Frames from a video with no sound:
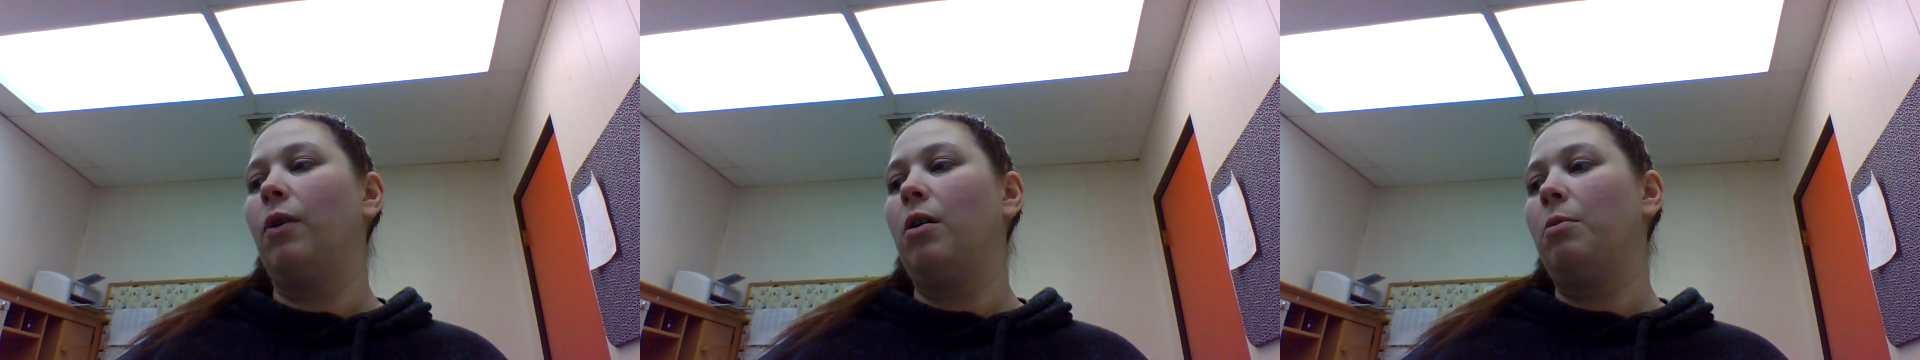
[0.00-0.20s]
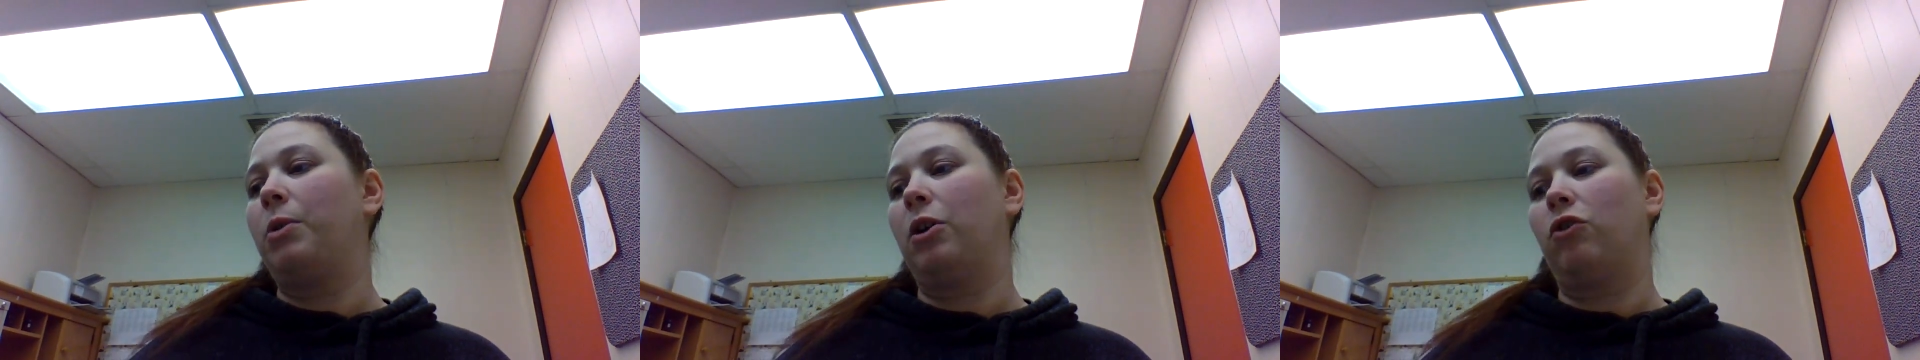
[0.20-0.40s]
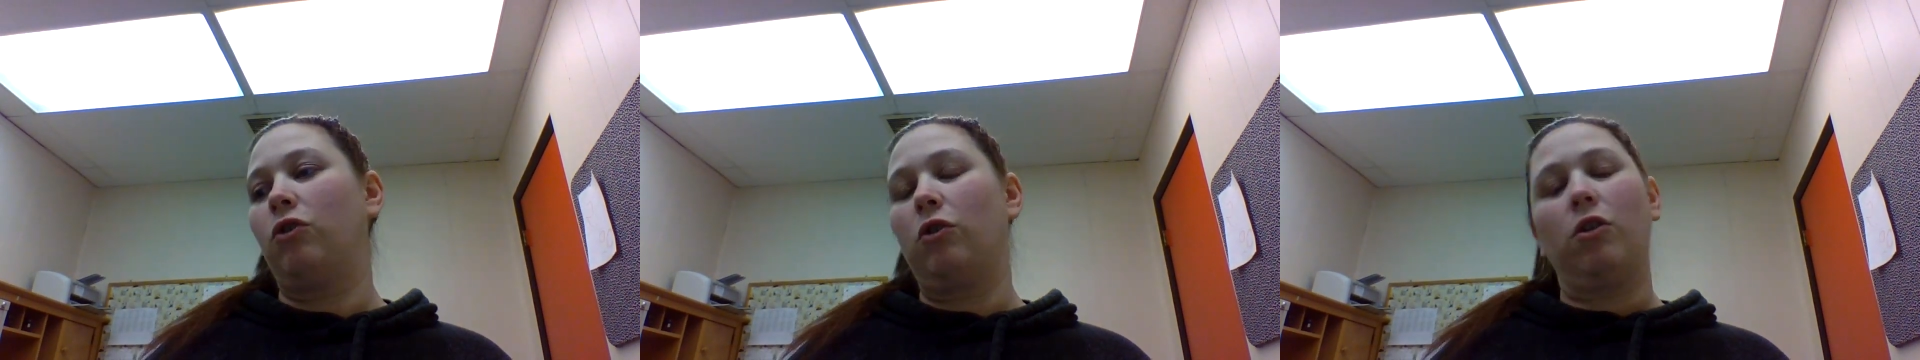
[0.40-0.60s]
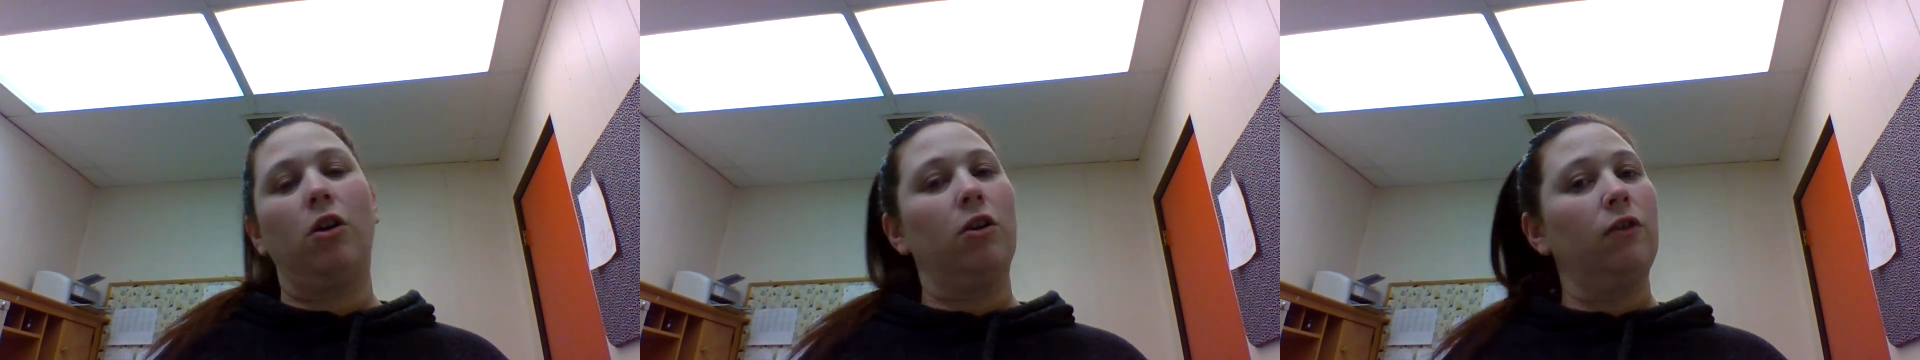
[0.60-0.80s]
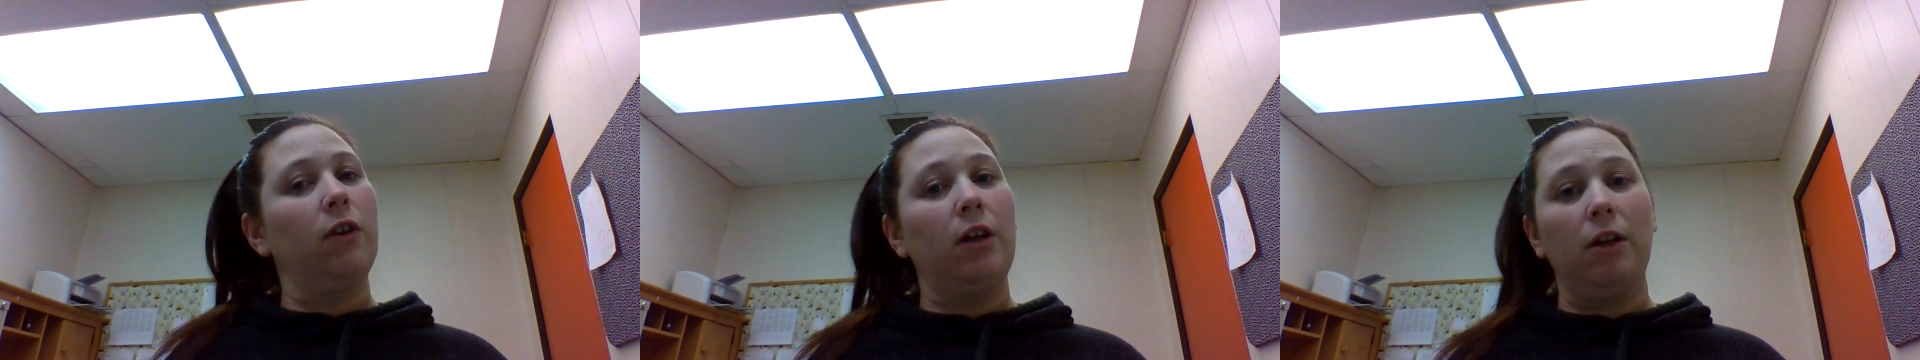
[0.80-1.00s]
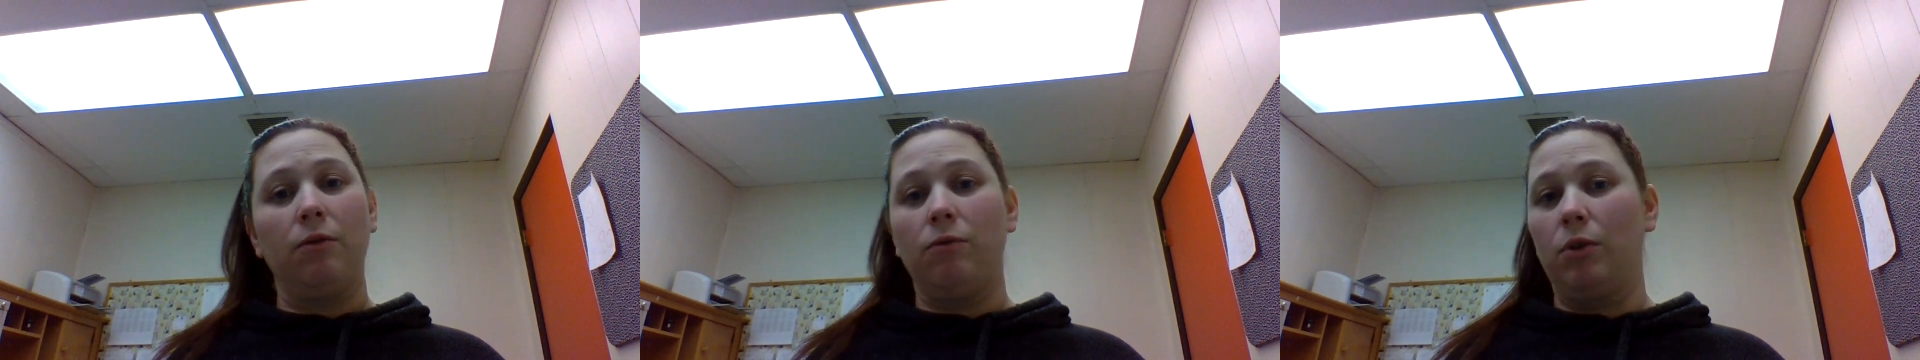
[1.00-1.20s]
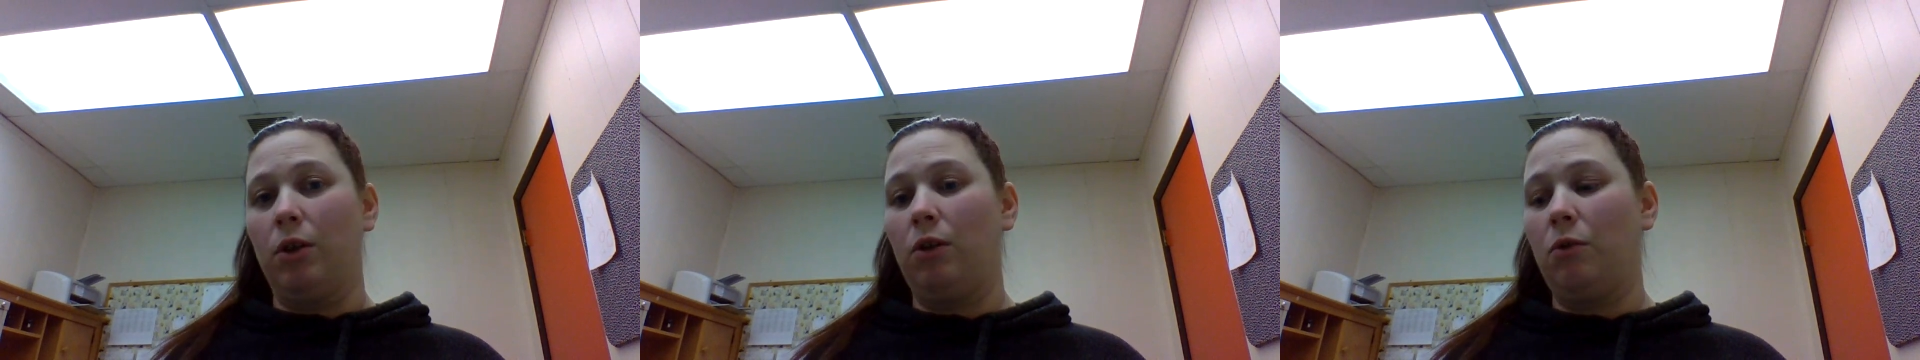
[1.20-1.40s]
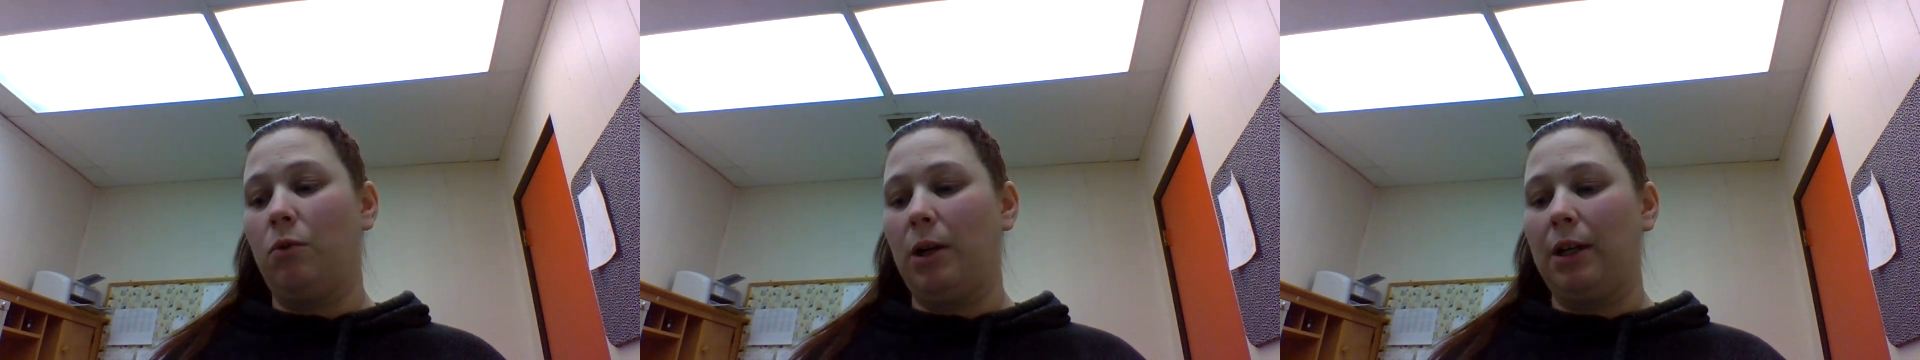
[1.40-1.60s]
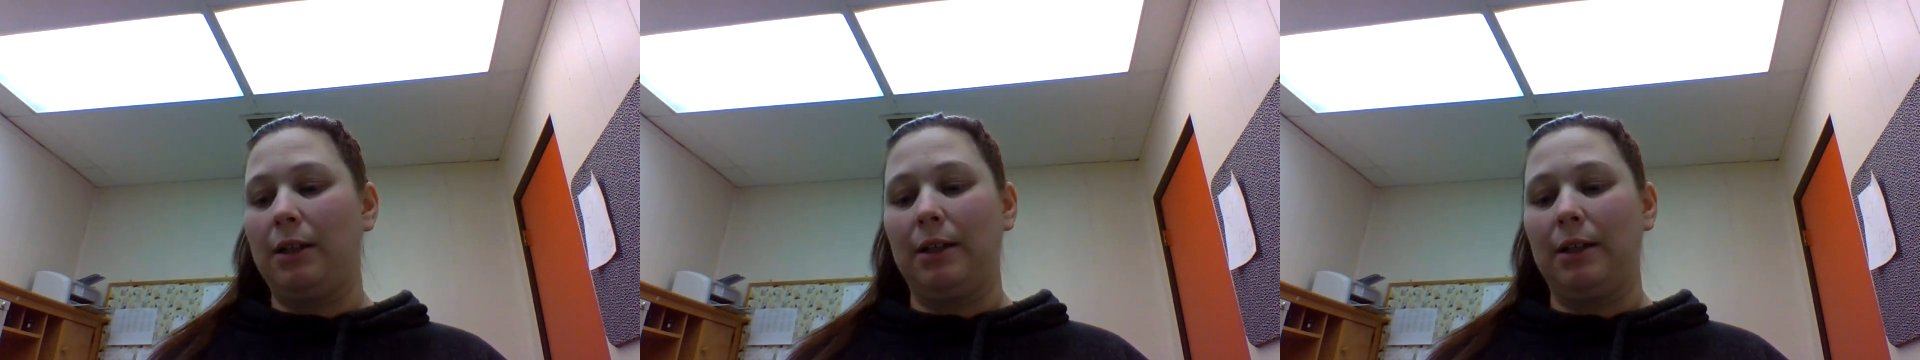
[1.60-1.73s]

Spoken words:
our picture cards again real quick